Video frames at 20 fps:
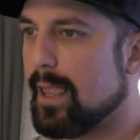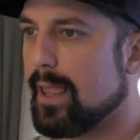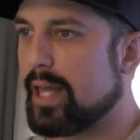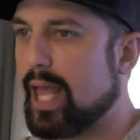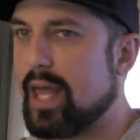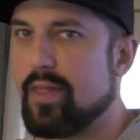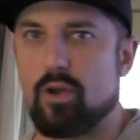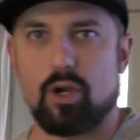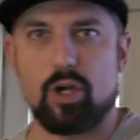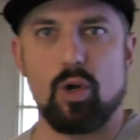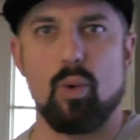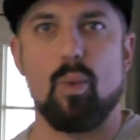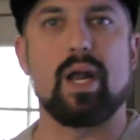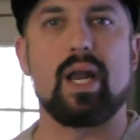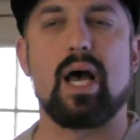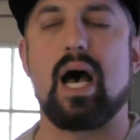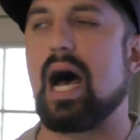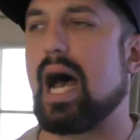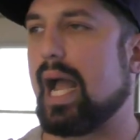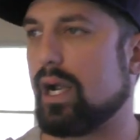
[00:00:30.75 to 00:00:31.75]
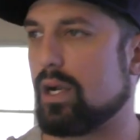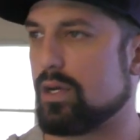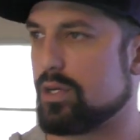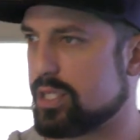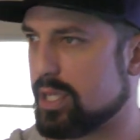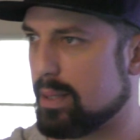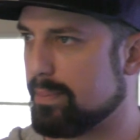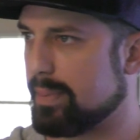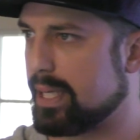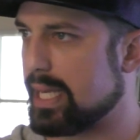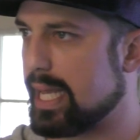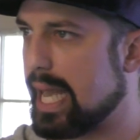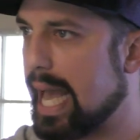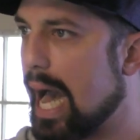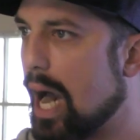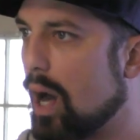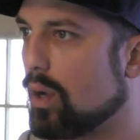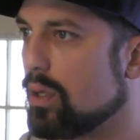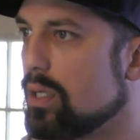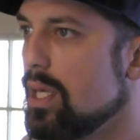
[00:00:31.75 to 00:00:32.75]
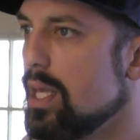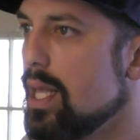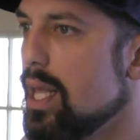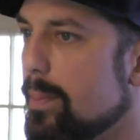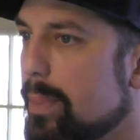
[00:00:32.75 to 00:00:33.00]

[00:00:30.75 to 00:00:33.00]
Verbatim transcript: Okay, they're going to want to hire somebody out.